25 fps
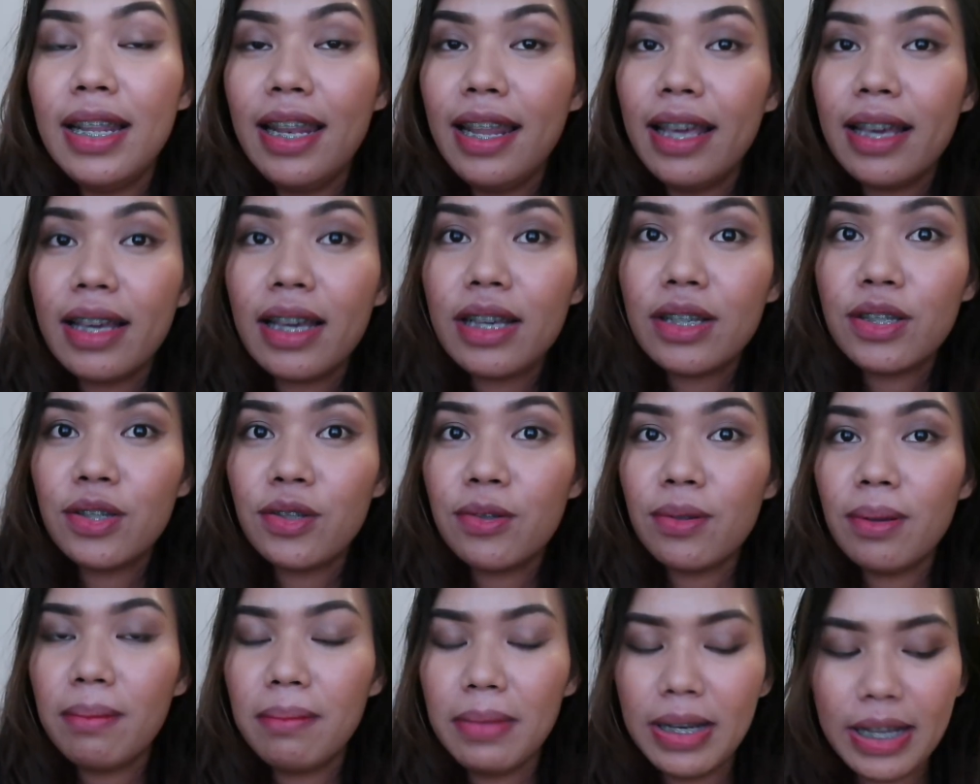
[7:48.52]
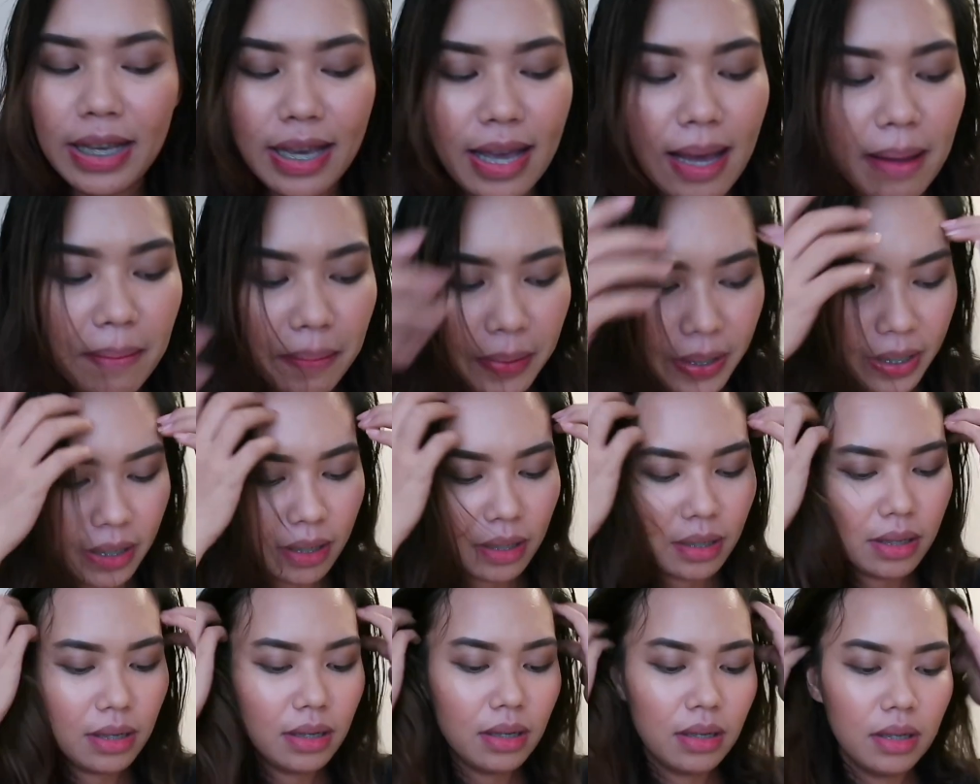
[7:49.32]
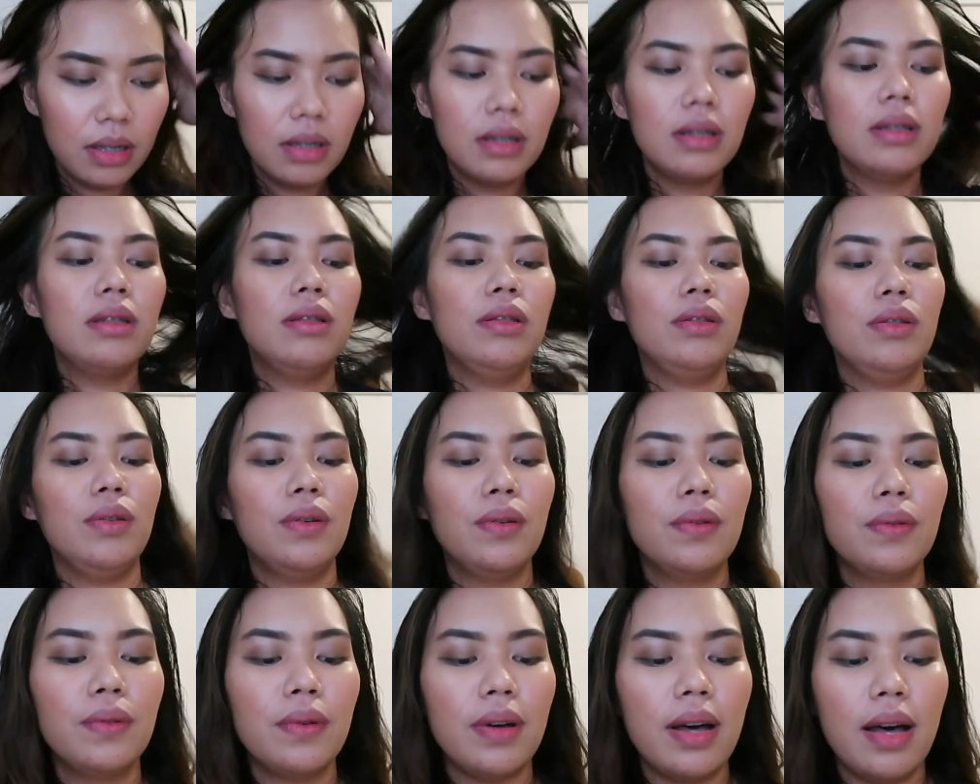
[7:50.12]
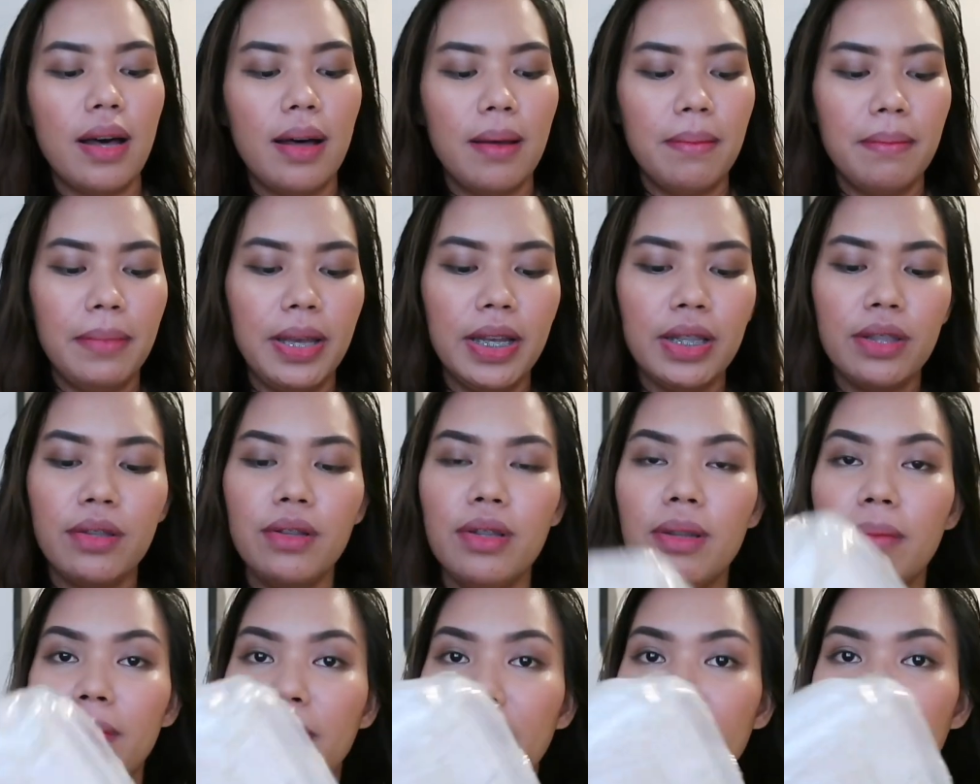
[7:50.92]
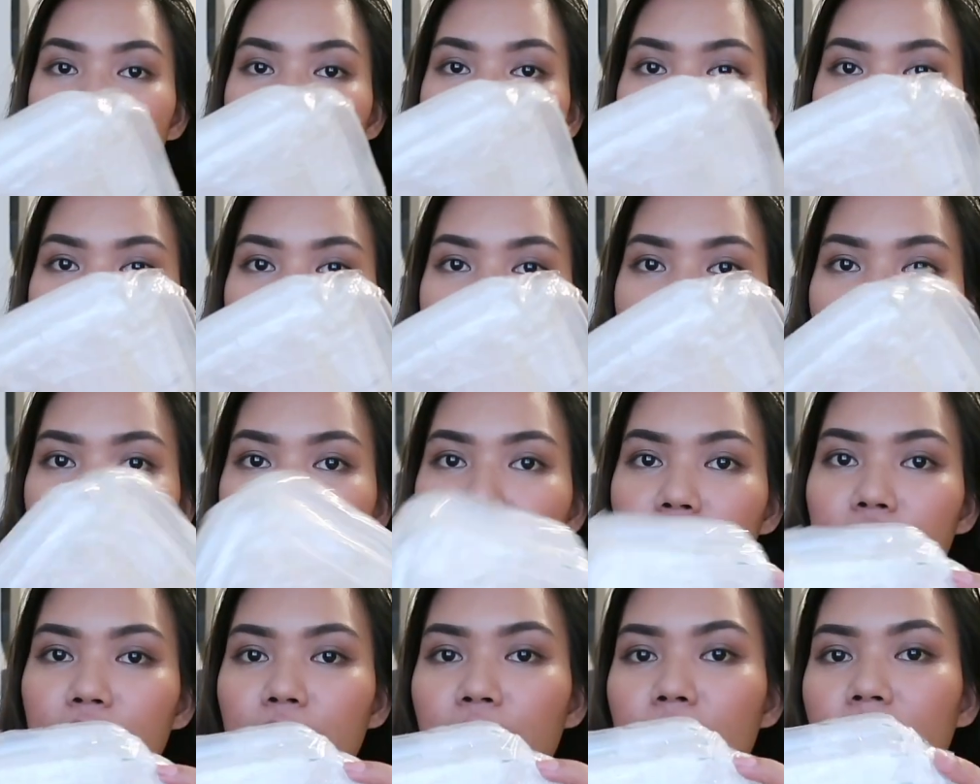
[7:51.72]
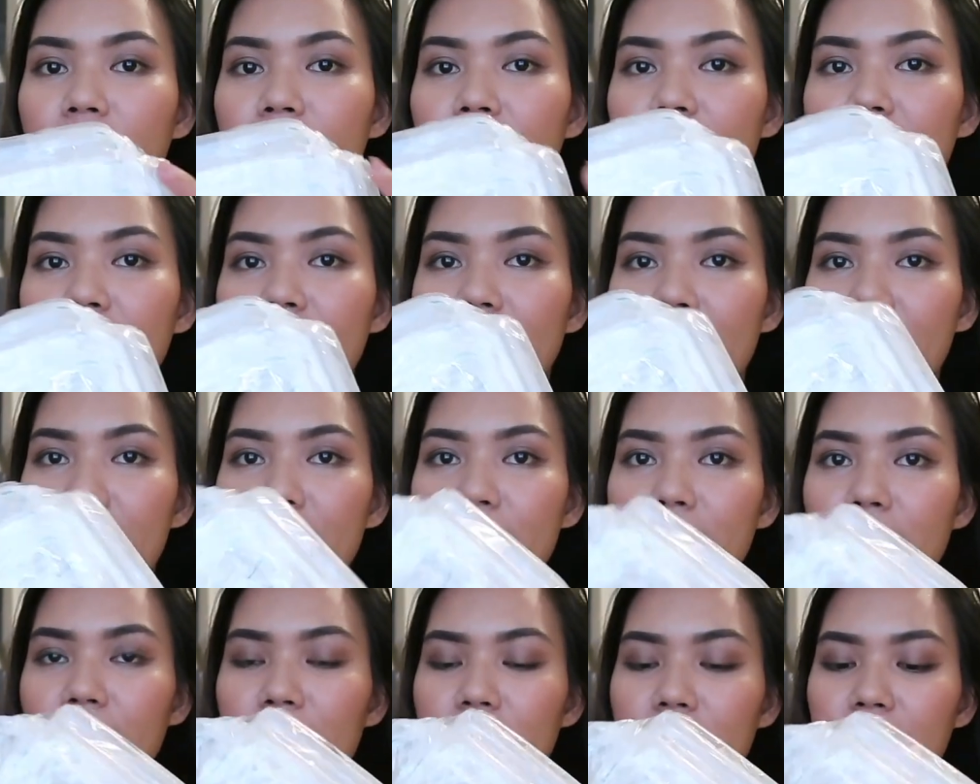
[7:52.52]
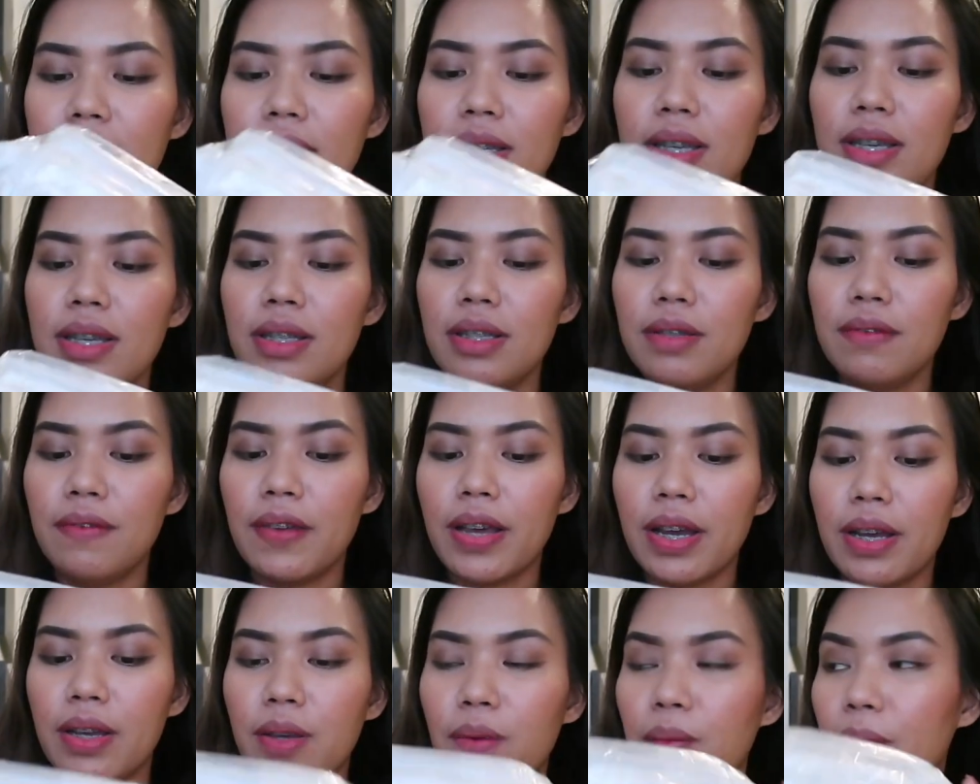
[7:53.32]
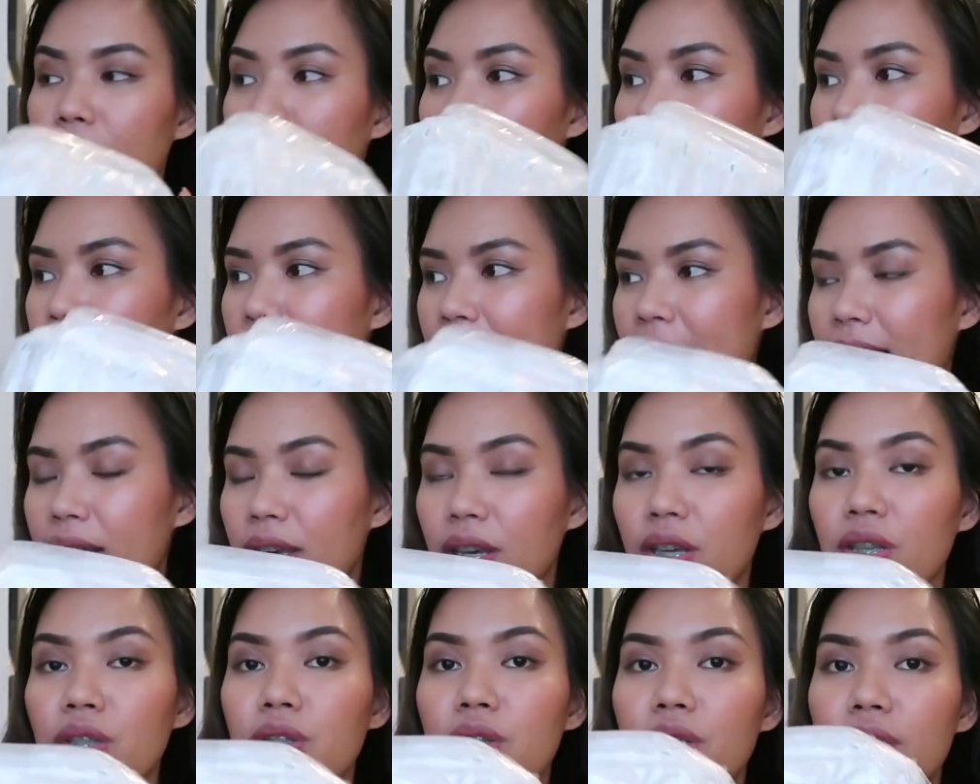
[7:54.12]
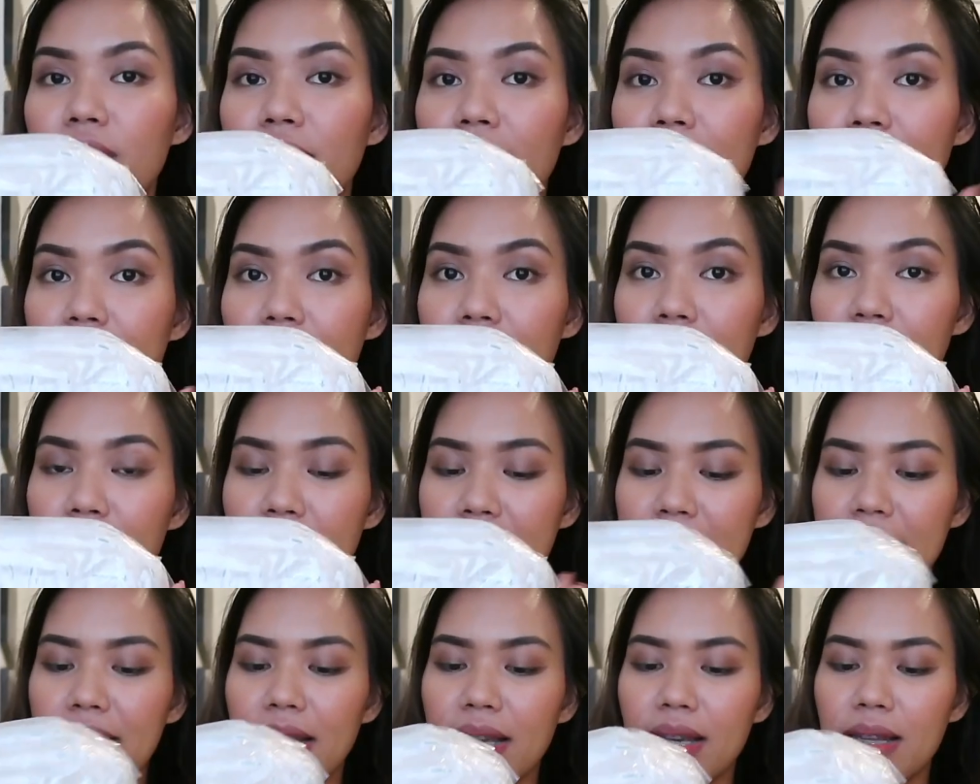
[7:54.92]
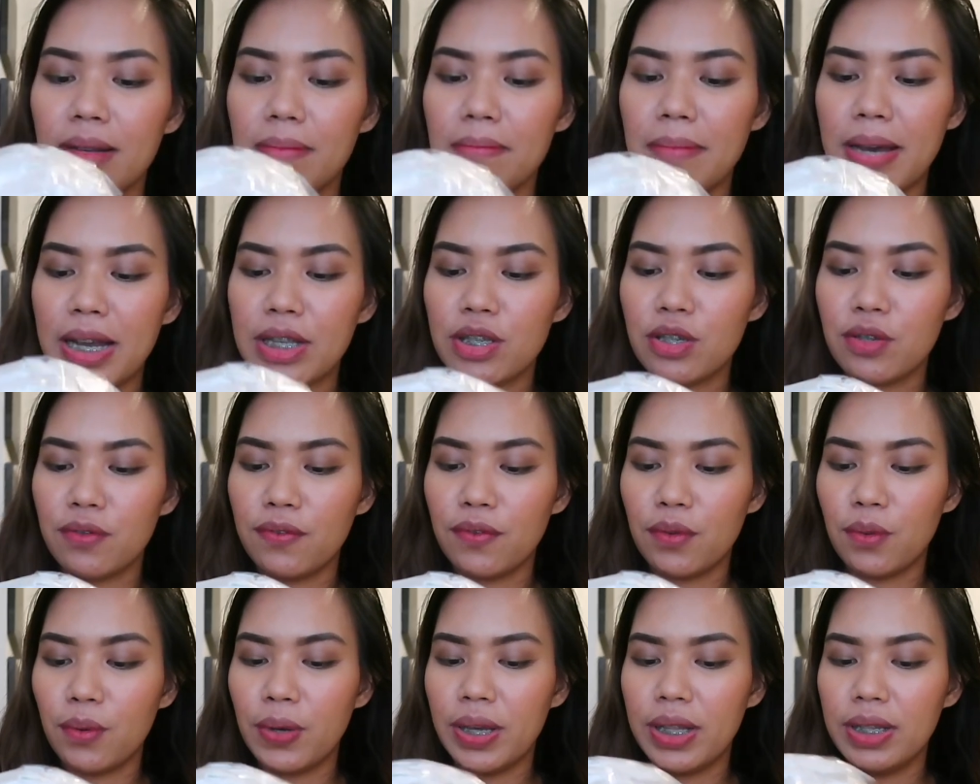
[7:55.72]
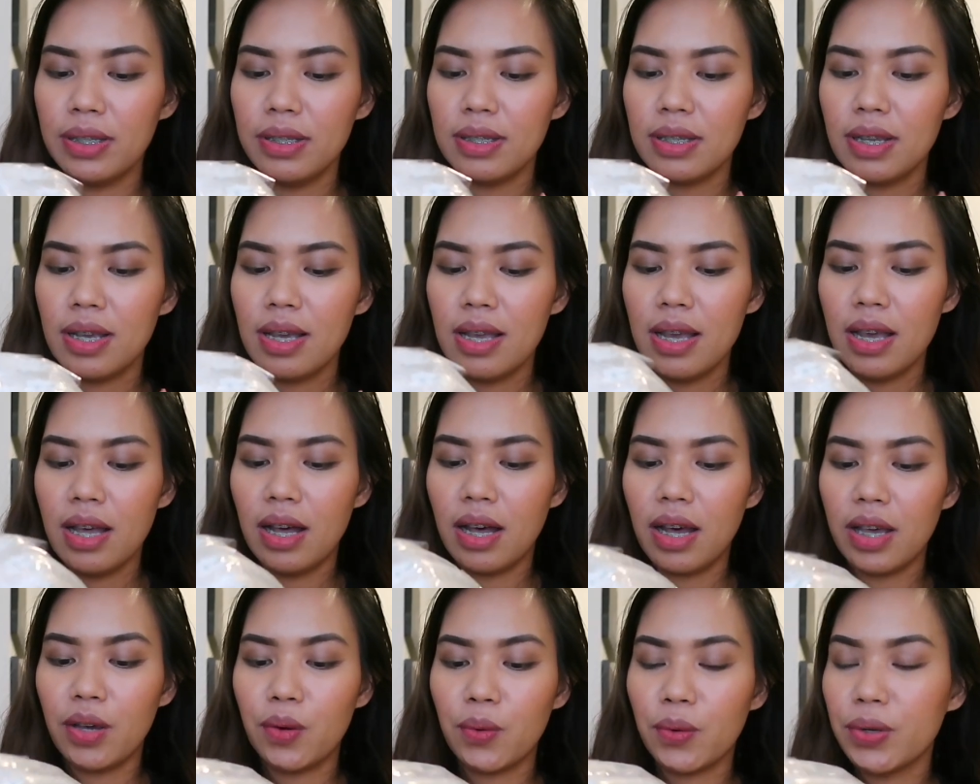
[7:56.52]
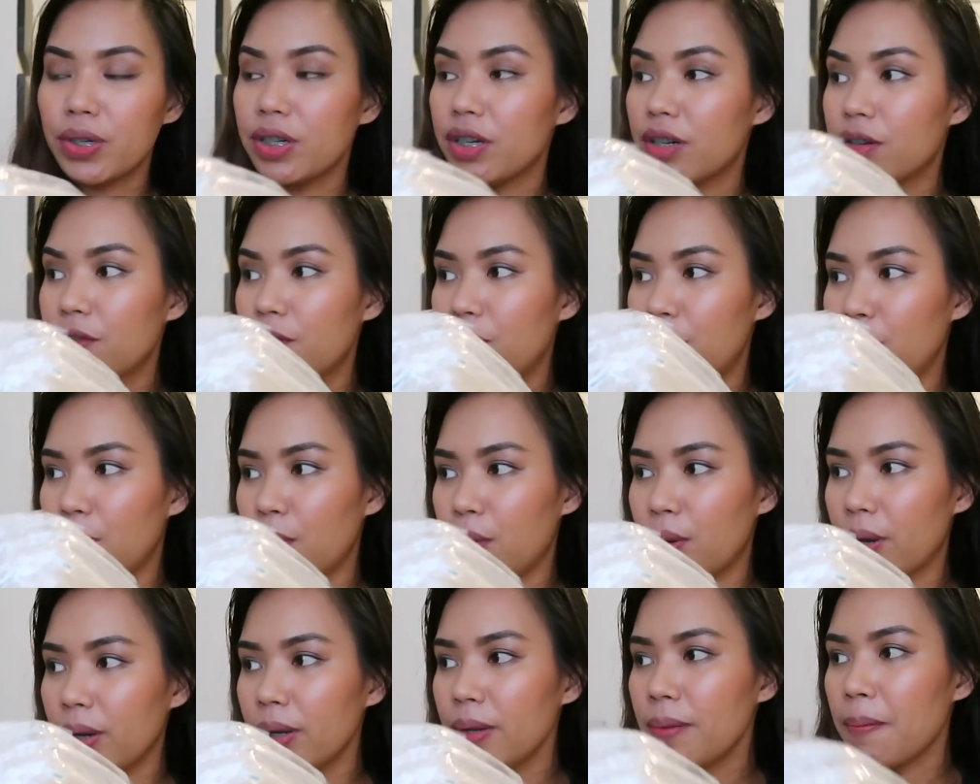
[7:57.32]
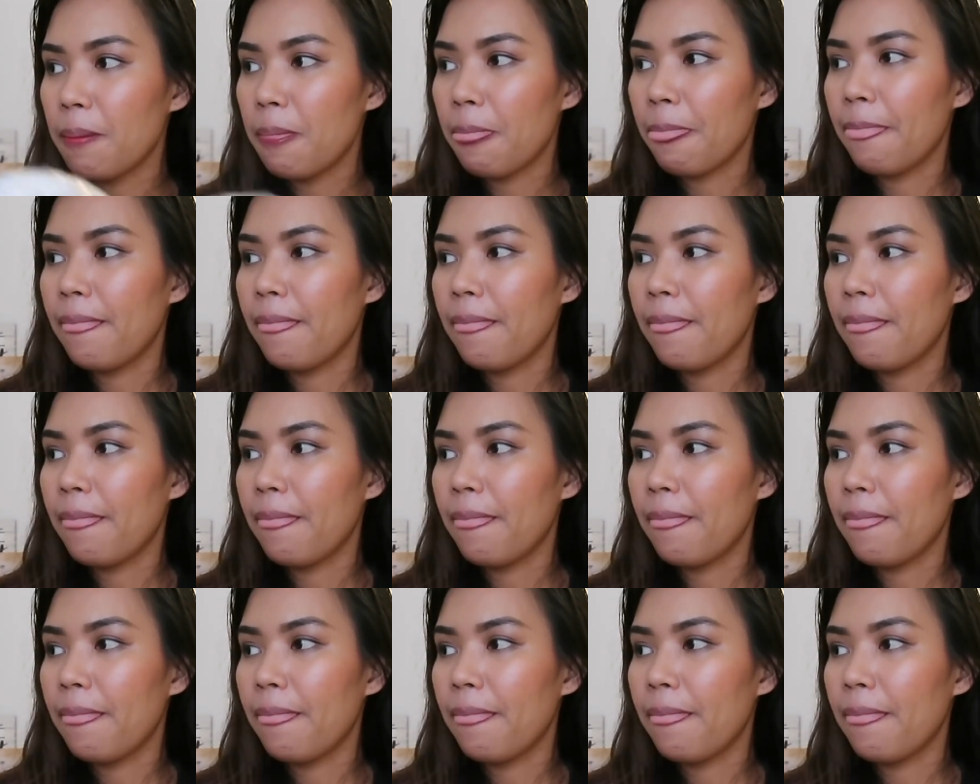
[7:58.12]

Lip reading: Like extremely happy. So ito naman yung fragrance oils. As you can see, it's very well packaged. This is my second batch of oils. I ordered 4.